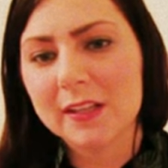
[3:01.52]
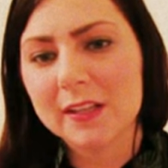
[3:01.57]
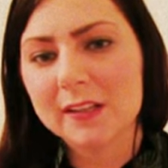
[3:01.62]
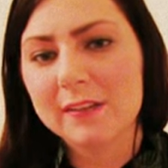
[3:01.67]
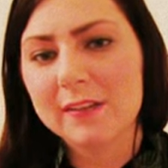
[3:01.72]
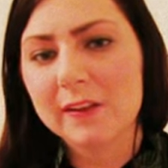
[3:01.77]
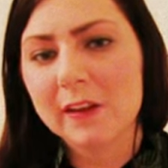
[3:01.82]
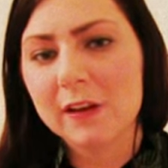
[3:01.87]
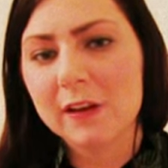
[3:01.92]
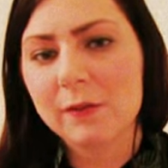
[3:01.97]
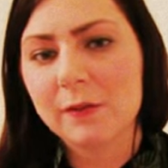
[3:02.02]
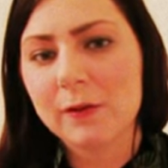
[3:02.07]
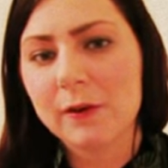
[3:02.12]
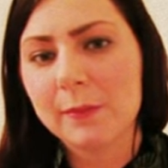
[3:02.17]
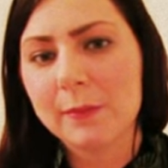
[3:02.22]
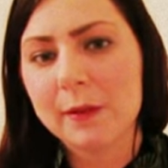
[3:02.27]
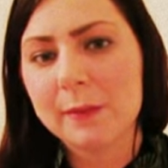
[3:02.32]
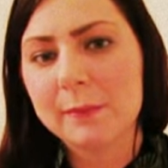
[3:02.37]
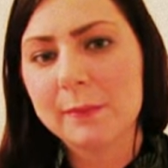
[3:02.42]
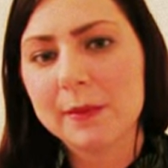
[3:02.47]
that's kind of one
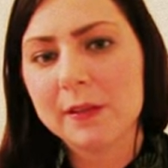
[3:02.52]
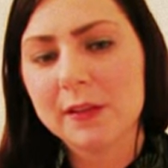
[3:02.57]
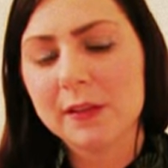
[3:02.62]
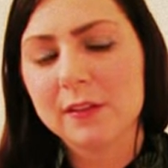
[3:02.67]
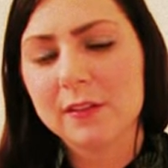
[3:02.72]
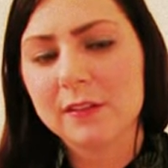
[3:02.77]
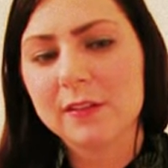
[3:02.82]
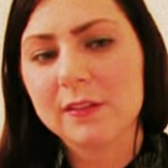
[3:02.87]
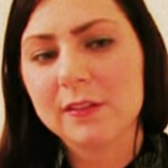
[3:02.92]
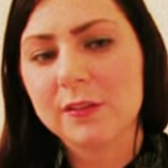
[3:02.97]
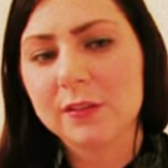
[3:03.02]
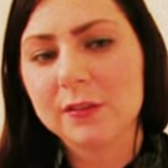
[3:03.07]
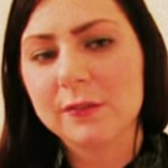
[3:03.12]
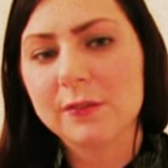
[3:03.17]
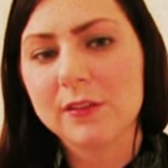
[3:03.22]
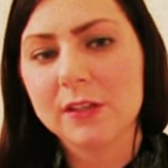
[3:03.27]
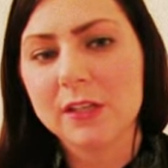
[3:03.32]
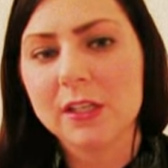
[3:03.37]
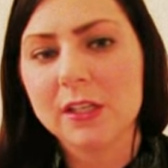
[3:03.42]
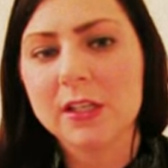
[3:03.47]
of my biggest
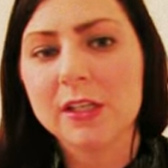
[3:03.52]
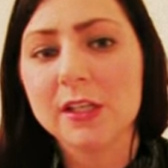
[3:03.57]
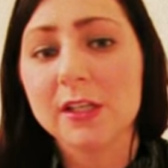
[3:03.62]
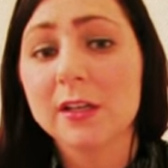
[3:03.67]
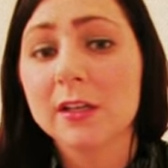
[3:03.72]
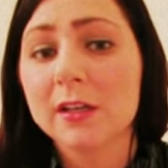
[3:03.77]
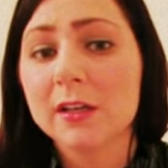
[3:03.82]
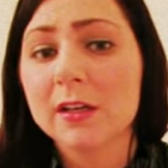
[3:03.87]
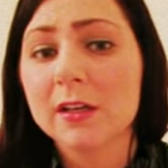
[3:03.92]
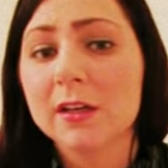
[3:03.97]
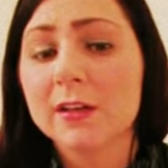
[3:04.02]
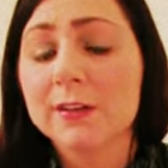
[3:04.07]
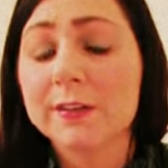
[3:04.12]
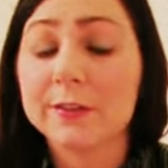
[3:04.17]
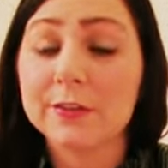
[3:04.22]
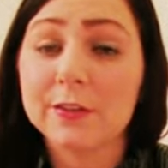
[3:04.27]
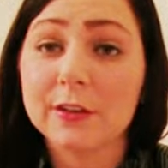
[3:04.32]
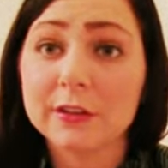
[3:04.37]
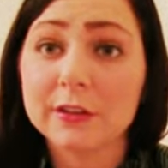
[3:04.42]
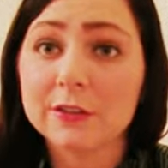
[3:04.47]
thrifting
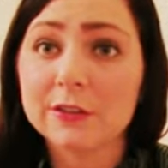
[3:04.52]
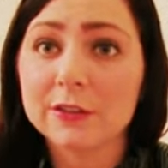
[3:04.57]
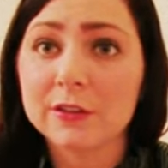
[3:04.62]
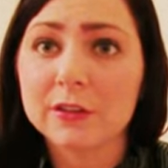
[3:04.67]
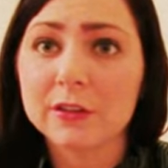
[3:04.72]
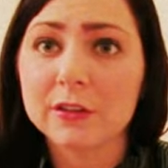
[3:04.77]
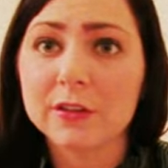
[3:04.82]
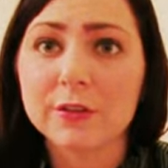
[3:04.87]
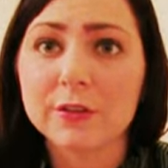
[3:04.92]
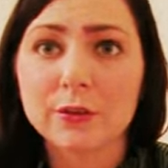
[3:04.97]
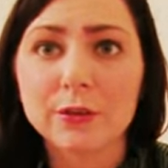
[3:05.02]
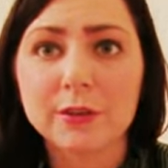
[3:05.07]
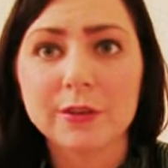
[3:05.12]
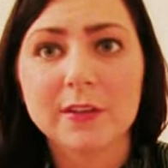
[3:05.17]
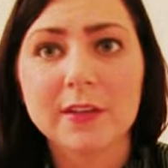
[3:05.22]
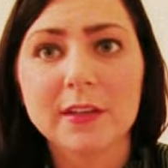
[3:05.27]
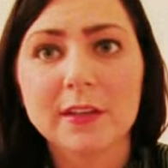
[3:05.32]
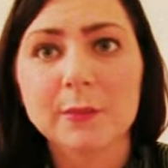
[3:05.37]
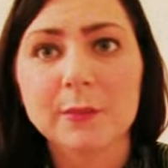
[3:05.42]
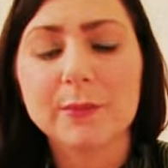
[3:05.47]
suggestions or
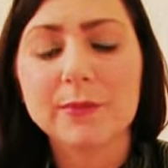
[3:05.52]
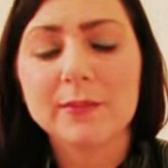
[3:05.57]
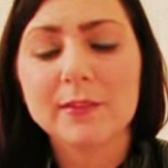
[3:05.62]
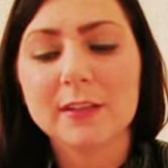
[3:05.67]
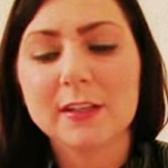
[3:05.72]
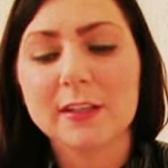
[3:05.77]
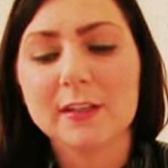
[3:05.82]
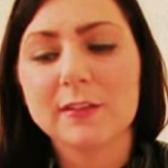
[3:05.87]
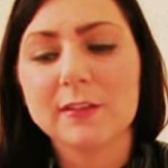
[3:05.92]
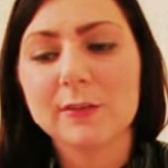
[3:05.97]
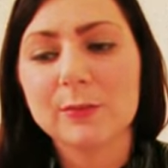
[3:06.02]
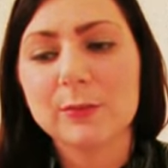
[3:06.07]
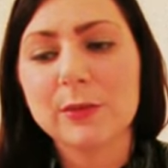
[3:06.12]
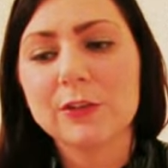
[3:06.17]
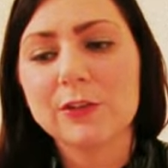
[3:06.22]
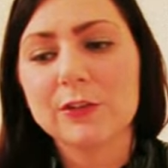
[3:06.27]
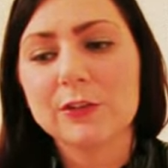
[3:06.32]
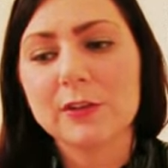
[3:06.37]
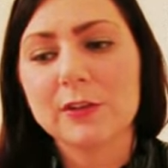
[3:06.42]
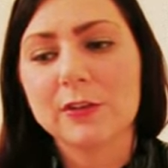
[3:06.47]
tips, is to
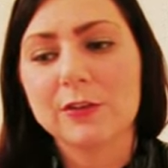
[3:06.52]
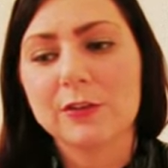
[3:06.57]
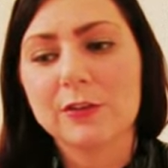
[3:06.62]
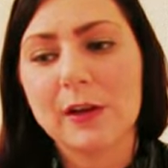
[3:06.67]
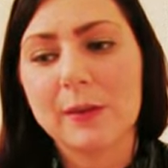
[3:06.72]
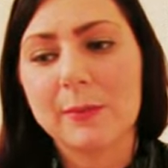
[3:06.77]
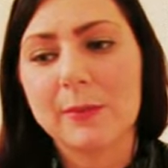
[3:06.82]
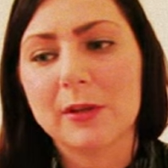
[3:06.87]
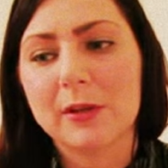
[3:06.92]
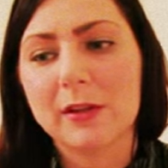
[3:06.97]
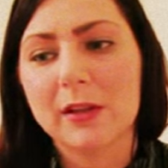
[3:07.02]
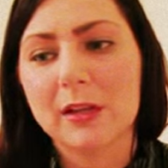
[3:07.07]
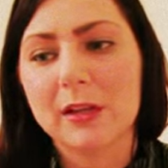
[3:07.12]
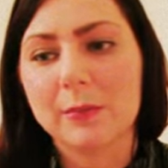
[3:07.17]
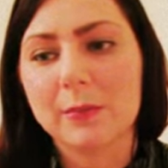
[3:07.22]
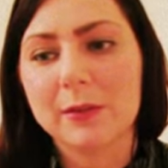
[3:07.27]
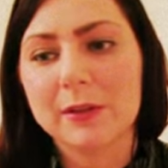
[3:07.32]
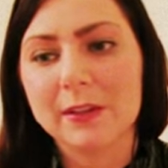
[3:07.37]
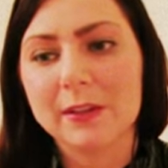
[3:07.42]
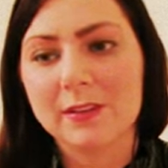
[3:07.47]
make sure that you shop at a lot
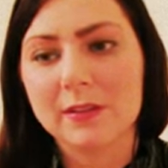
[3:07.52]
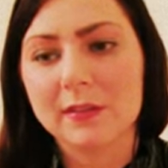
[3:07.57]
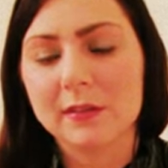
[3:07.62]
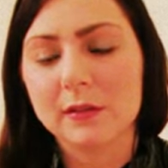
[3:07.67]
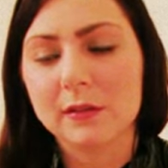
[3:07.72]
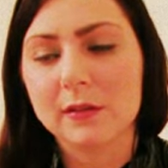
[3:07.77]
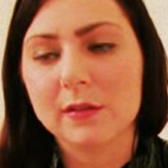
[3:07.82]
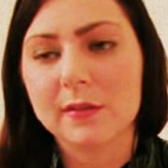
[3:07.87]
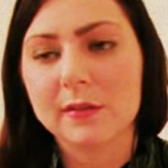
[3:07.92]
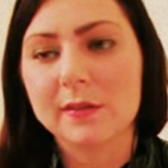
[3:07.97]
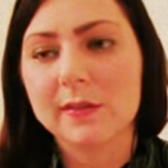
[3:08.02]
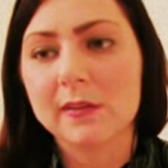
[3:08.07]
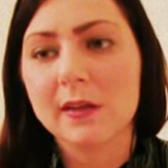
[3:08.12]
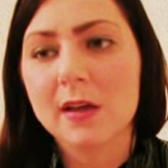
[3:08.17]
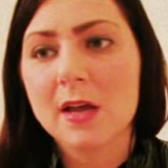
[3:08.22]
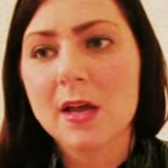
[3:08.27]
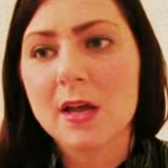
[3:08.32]
of places,